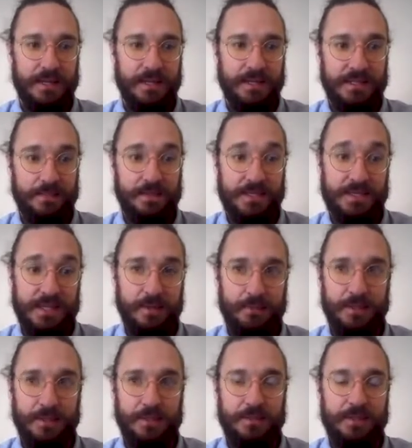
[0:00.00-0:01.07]
except this time
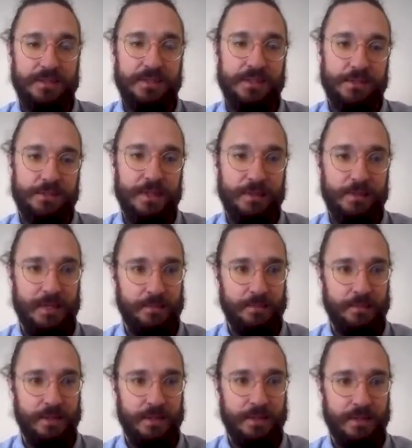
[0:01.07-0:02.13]
we're going to be using a streaming
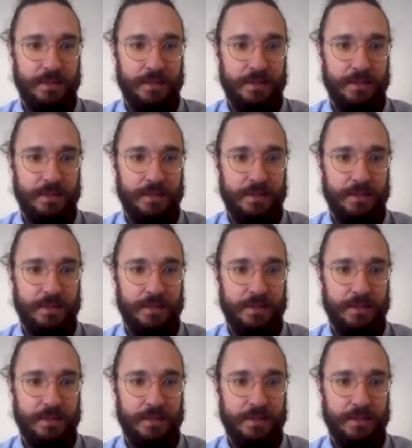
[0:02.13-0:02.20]
endpoint.